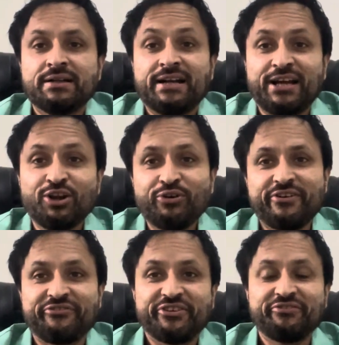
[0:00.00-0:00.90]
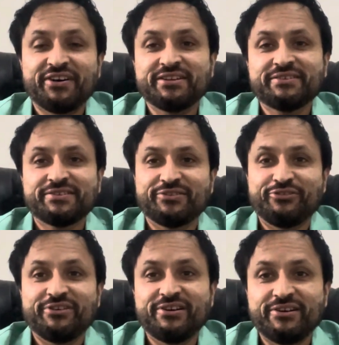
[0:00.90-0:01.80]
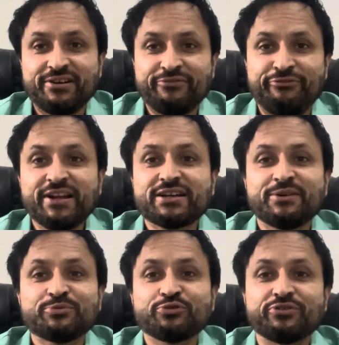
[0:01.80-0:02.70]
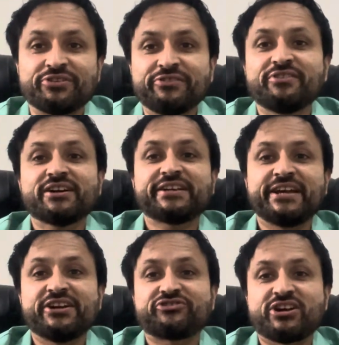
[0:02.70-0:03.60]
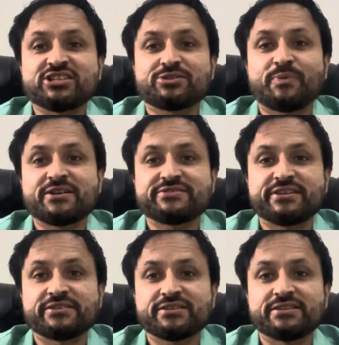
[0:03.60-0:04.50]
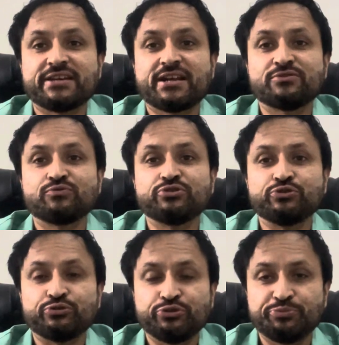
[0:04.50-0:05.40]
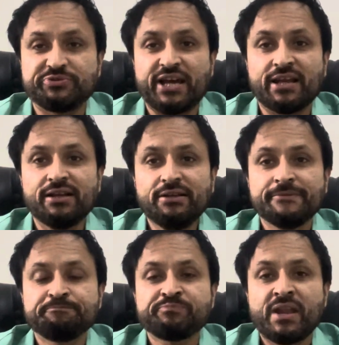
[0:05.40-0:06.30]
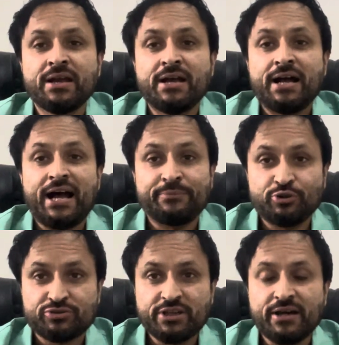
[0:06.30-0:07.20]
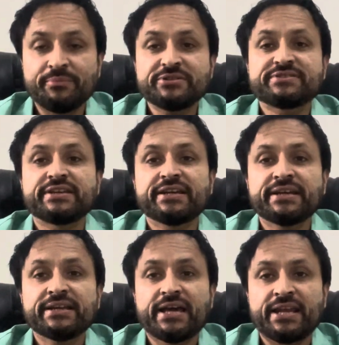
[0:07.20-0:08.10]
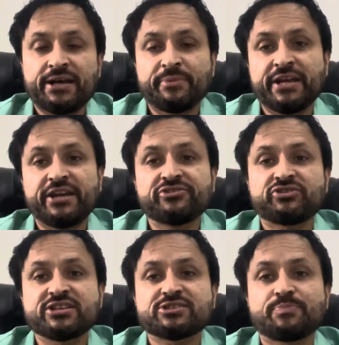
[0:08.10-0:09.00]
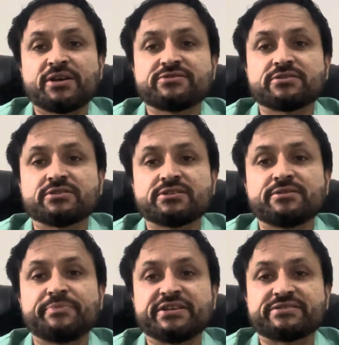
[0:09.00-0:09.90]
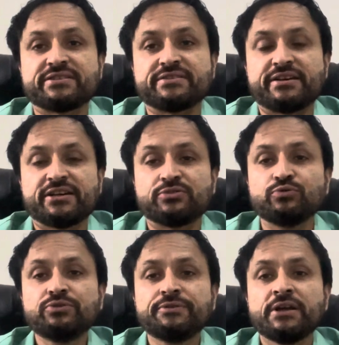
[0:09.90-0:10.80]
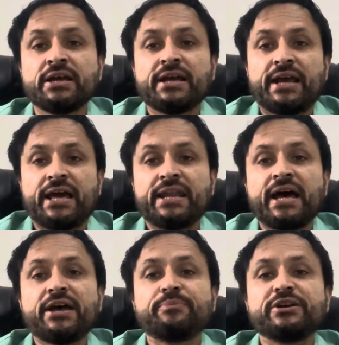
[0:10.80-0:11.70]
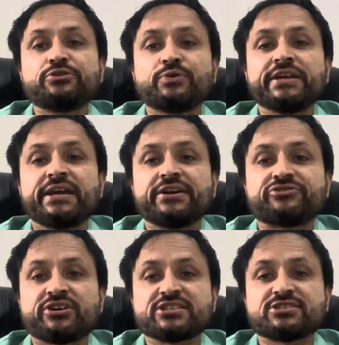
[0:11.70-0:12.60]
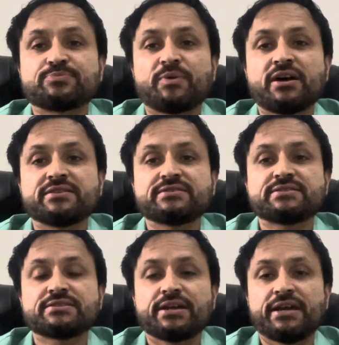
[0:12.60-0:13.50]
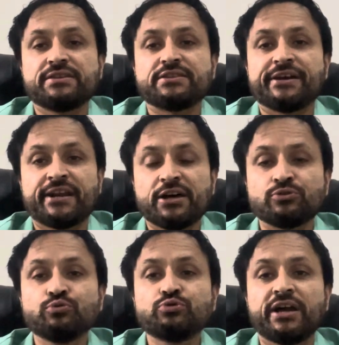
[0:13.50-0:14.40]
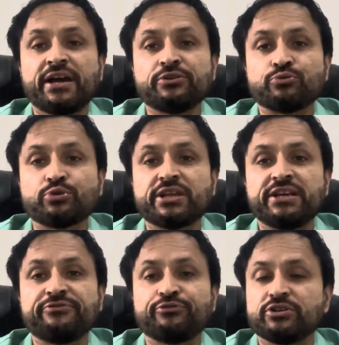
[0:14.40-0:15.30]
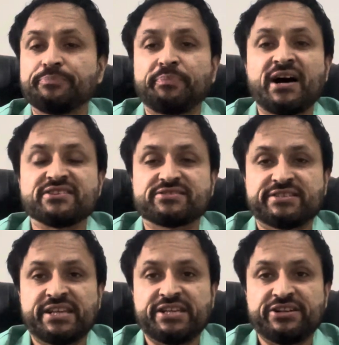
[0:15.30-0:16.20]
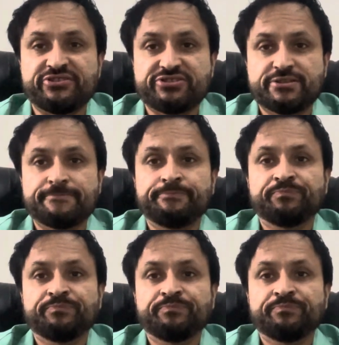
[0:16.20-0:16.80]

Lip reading: Hello everyone, welcome to Revert Hair Transplant Center Dehradun YouTube channel. I'm Dr. Amit Singh and I'm a hair transplant surgeon based in Dehradun, and I have been doing hair transplants in Dehradun and Roorkee for the past 10 years.